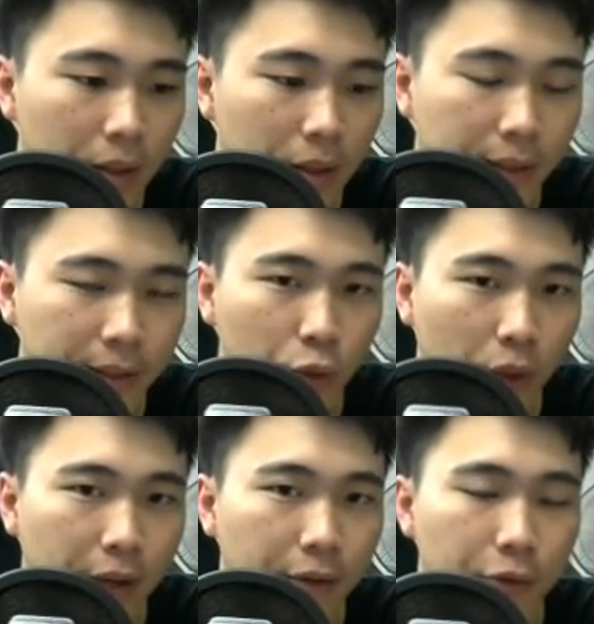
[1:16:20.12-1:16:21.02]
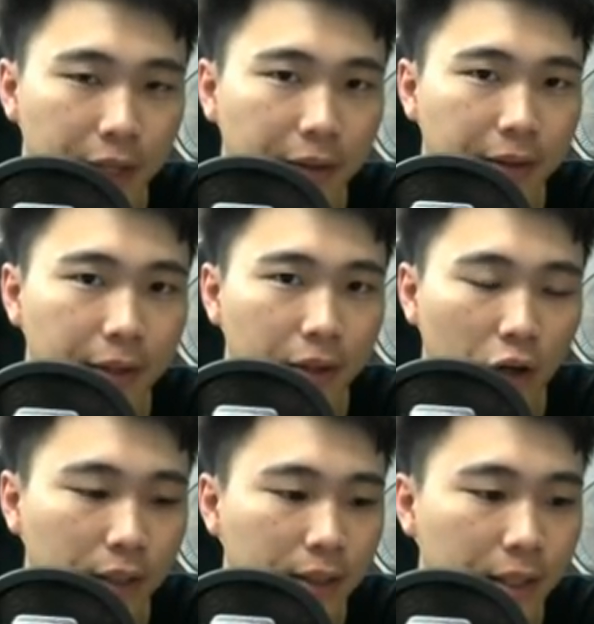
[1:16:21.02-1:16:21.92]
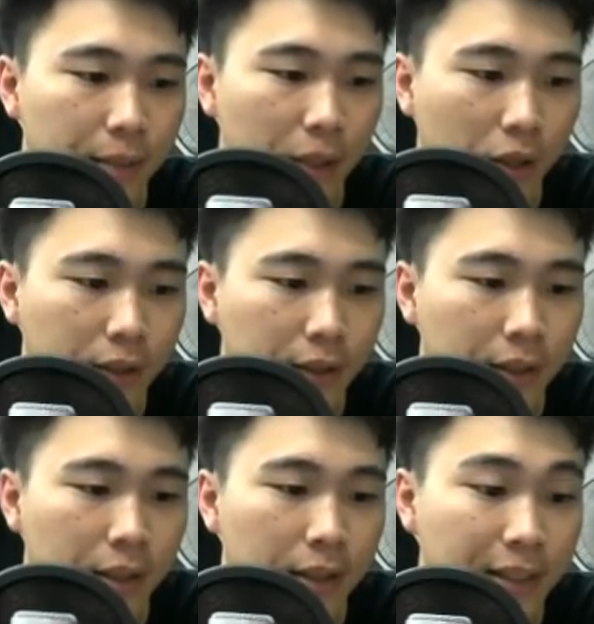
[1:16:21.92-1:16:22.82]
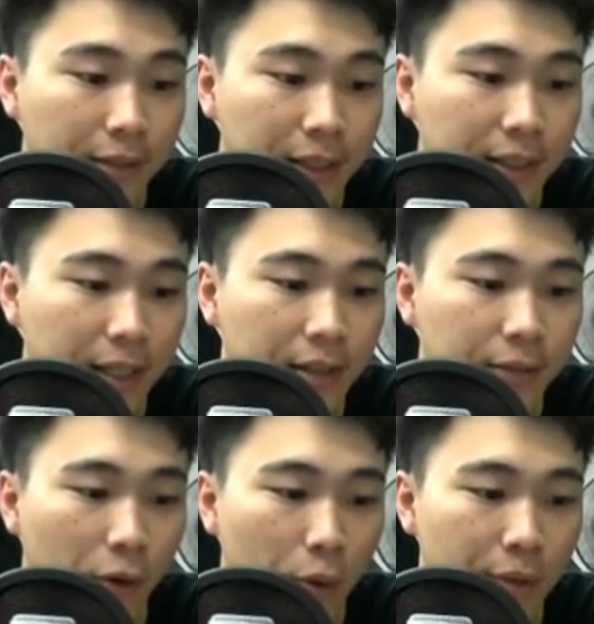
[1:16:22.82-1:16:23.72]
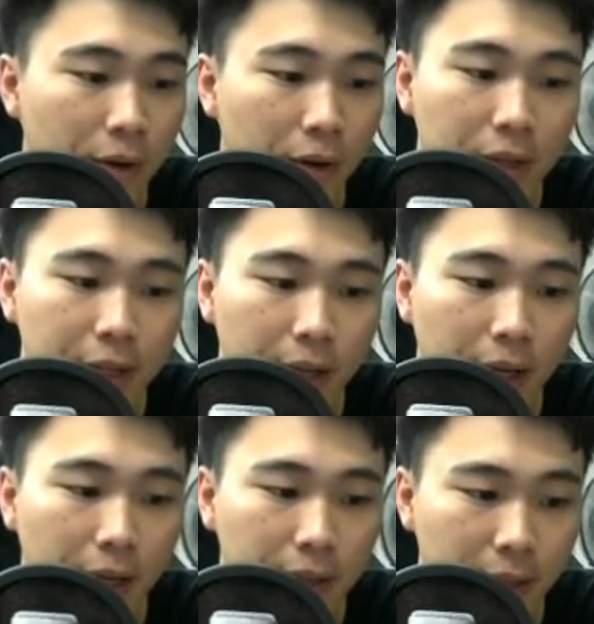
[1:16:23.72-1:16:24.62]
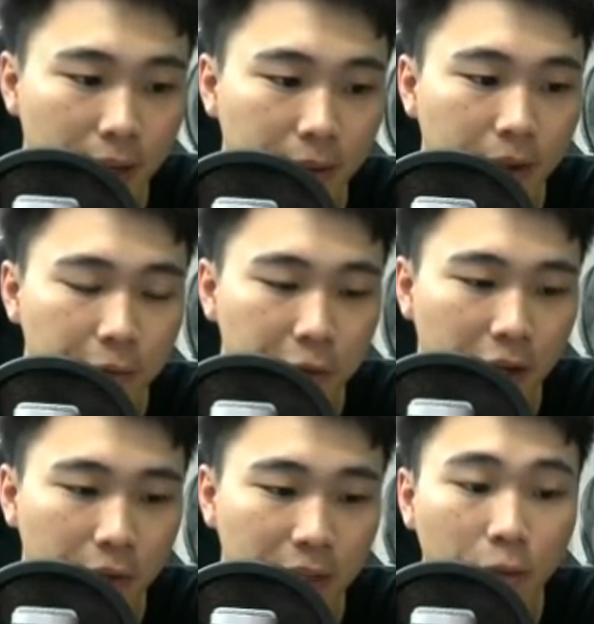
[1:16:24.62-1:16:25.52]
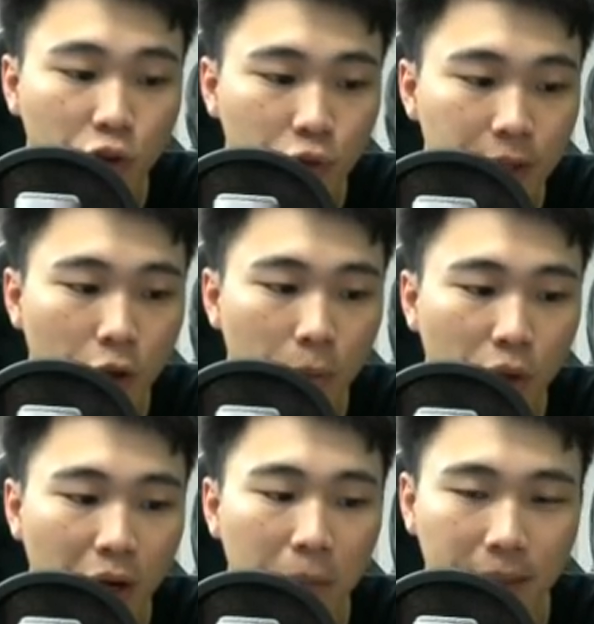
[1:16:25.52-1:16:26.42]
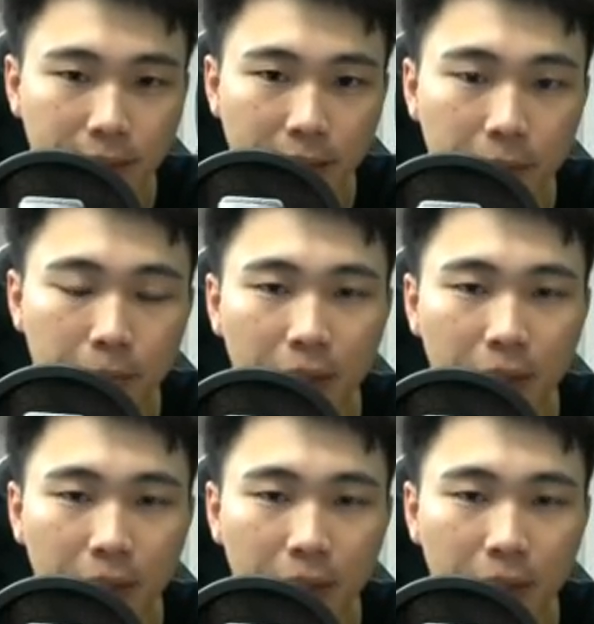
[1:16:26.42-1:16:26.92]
is quite redundant, honestly, because 7 Sense for 1 round, leader attack and recovery times 3, combo count plus 10.